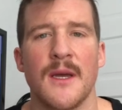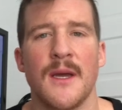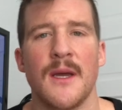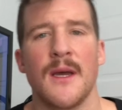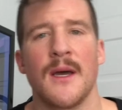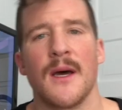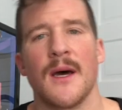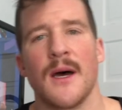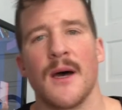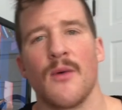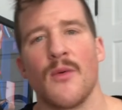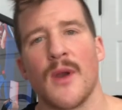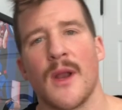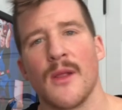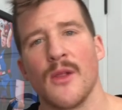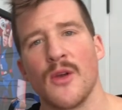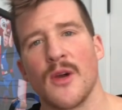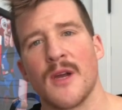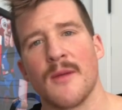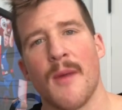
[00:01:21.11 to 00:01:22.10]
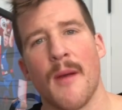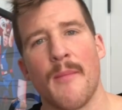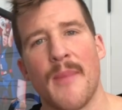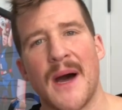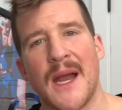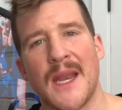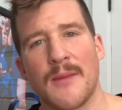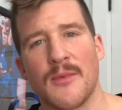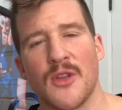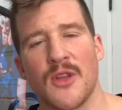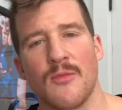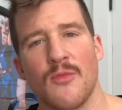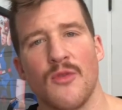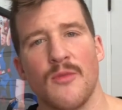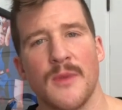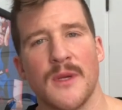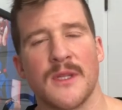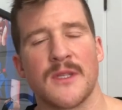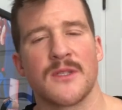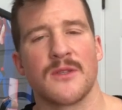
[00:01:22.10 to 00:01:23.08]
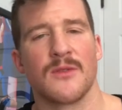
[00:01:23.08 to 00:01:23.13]
uh, when I look at my bodybuilding
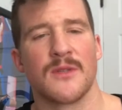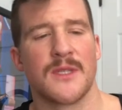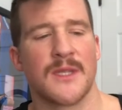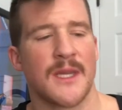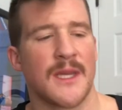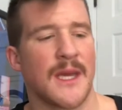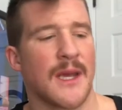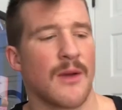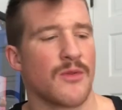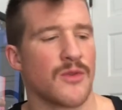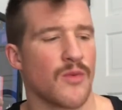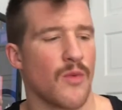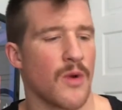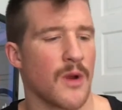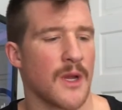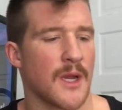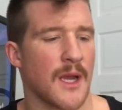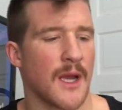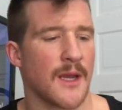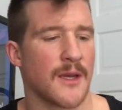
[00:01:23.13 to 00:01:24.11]
movements, so today I was working on